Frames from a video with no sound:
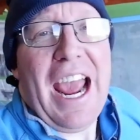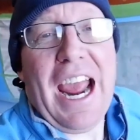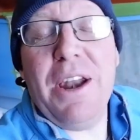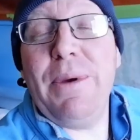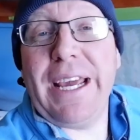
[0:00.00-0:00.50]

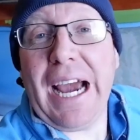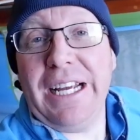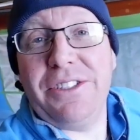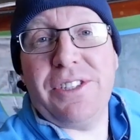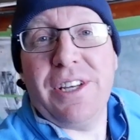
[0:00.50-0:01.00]
Anyway
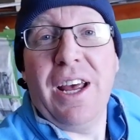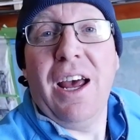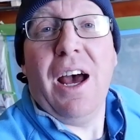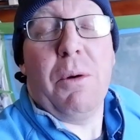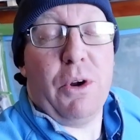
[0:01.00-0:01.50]
guys,
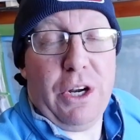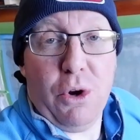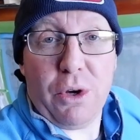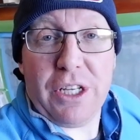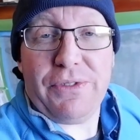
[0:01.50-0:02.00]
I'm going to
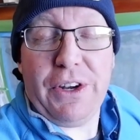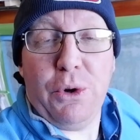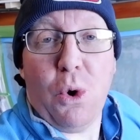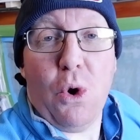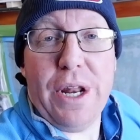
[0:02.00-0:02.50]
knock this
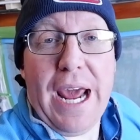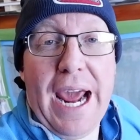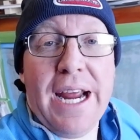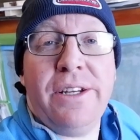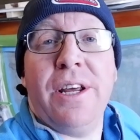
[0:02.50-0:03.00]
video on the
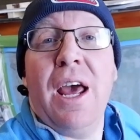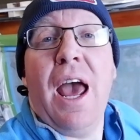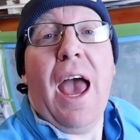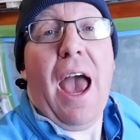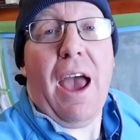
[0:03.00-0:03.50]
head.
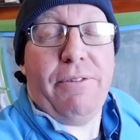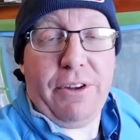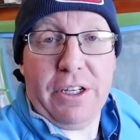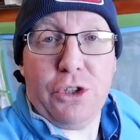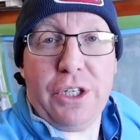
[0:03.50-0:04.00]
If
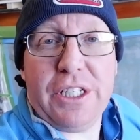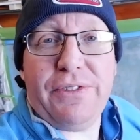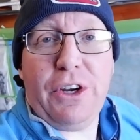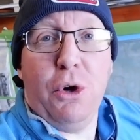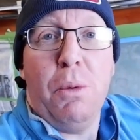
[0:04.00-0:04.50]
you enjoyed this
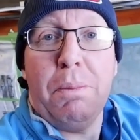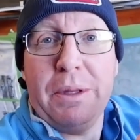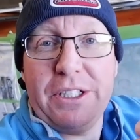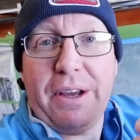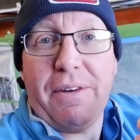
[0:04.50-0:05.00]
video,
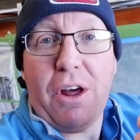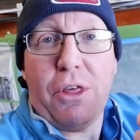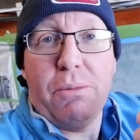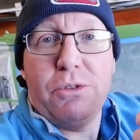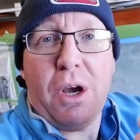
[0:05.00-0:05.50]
please give it a
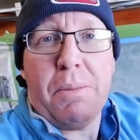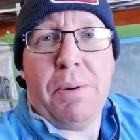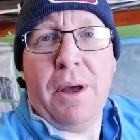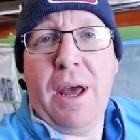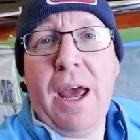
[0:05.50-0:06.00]
thumbs
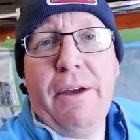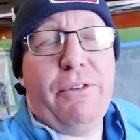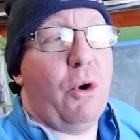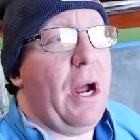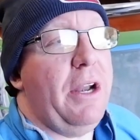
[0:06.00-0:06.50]
up. If
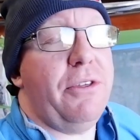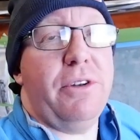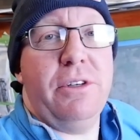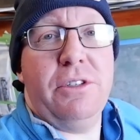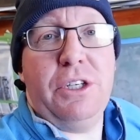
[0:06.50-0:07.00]
you've got
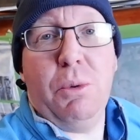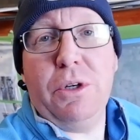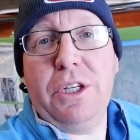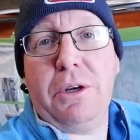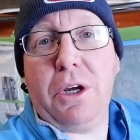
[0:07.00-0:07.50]
anything you
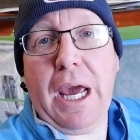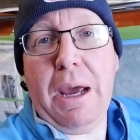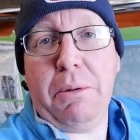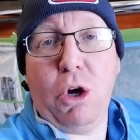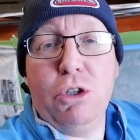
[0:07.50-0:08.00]
want
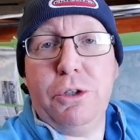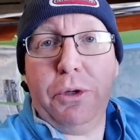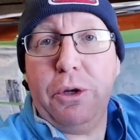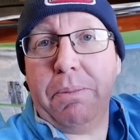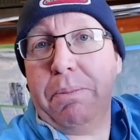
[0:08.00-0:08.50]
to
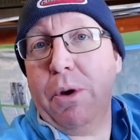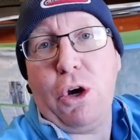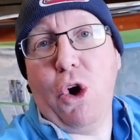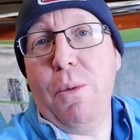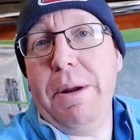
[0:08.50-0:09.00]
contribute, put a
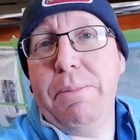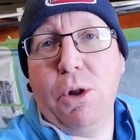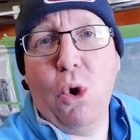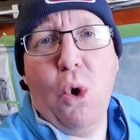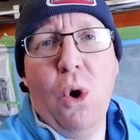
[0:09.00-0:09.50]
comment
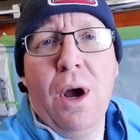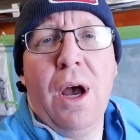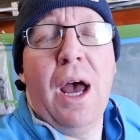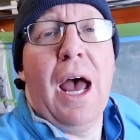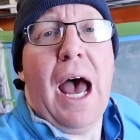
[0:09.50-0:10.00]
below.
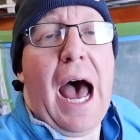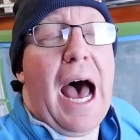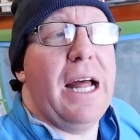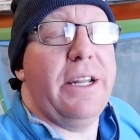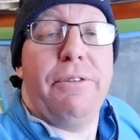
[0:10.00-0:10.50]

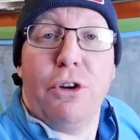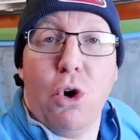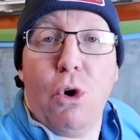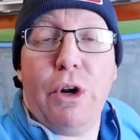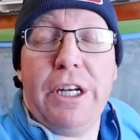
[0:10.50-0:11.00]
And if you're
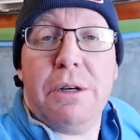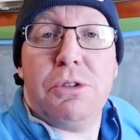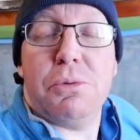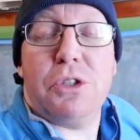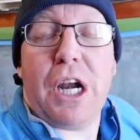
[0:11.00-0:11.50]
not already a
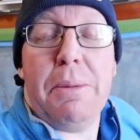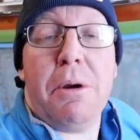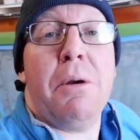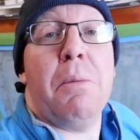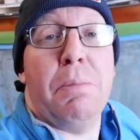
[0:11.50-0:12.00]

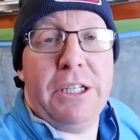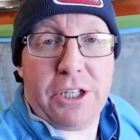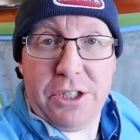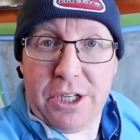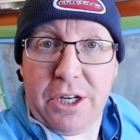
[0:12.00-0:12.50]
subscriber, please
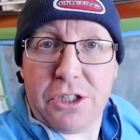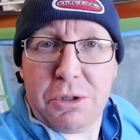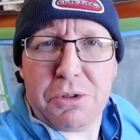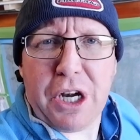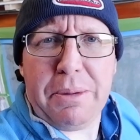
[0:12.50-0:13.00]
consider
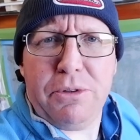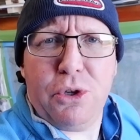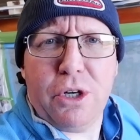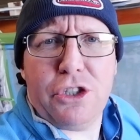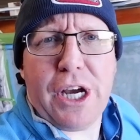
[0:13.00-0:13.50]
subscribing
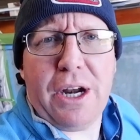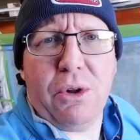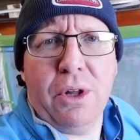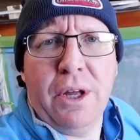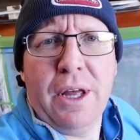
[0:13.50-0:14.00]
to our
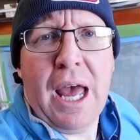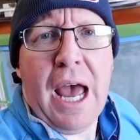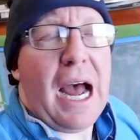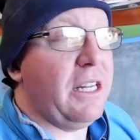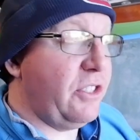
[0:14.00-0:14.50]
channel.
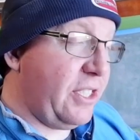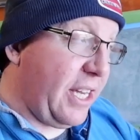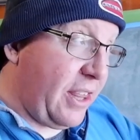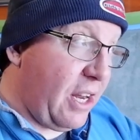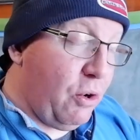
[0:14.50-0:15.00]
And
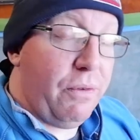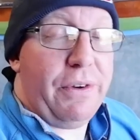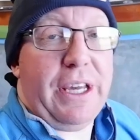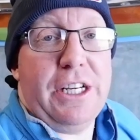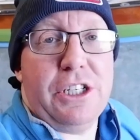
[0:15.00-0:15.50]
tick that
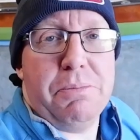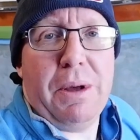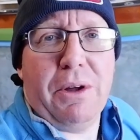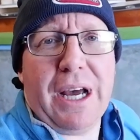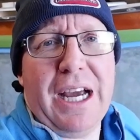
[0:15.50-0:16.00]
notification
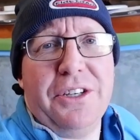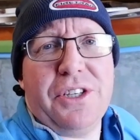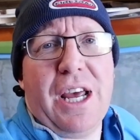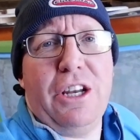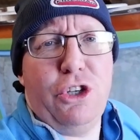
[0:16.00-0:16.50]
bell
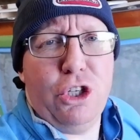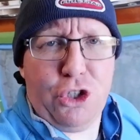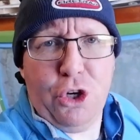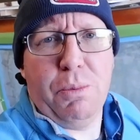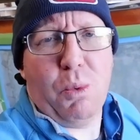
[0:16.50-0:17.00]
guys, and
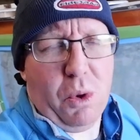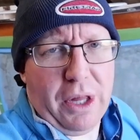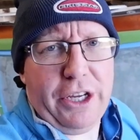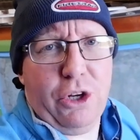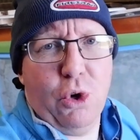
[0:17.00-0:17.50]
YouTube will
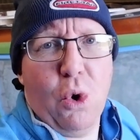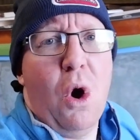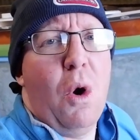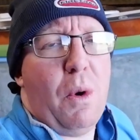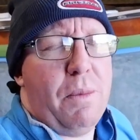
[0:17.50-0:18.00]
let you know
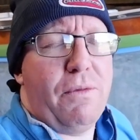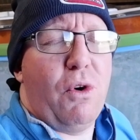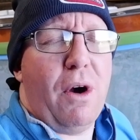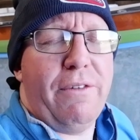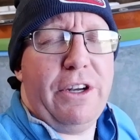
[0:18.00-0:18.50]
when we've
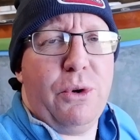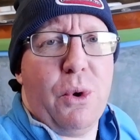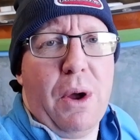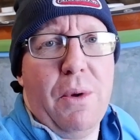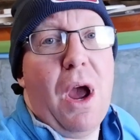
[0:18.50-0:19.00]
got a
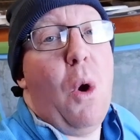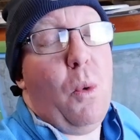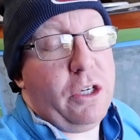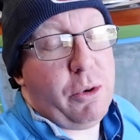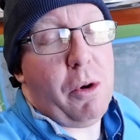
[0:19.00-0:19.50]
video out,
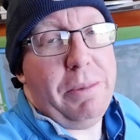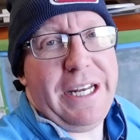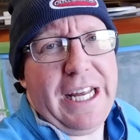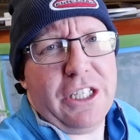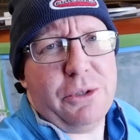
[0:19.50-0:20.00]
which will be
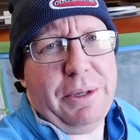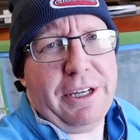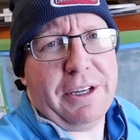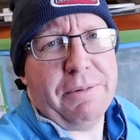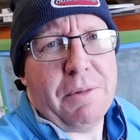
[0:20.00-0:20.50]
next
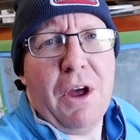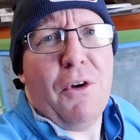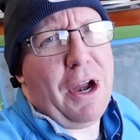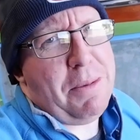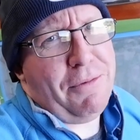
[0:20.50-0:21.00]
week.
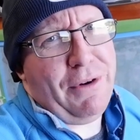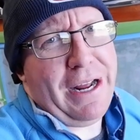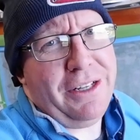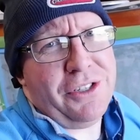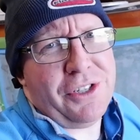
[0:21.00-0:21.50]
Right my
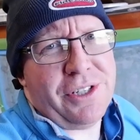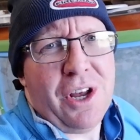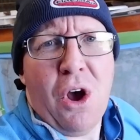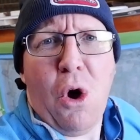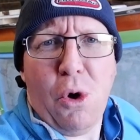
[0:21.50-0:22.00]
friends,
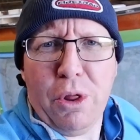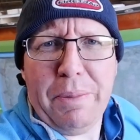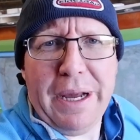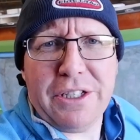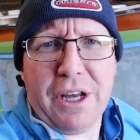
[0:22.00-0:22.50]
all the
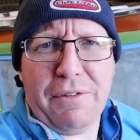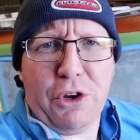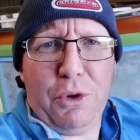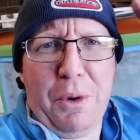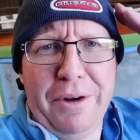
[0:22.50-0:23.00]
best, have a
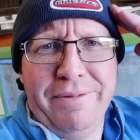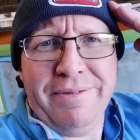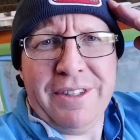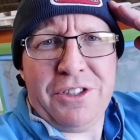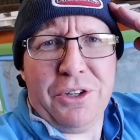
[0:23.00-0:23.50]
good one,
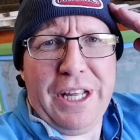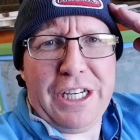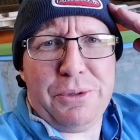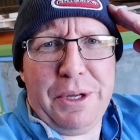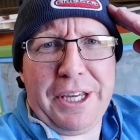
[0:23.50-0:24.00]
till
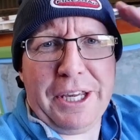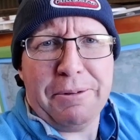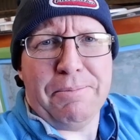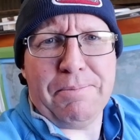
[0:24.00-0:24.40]
next week.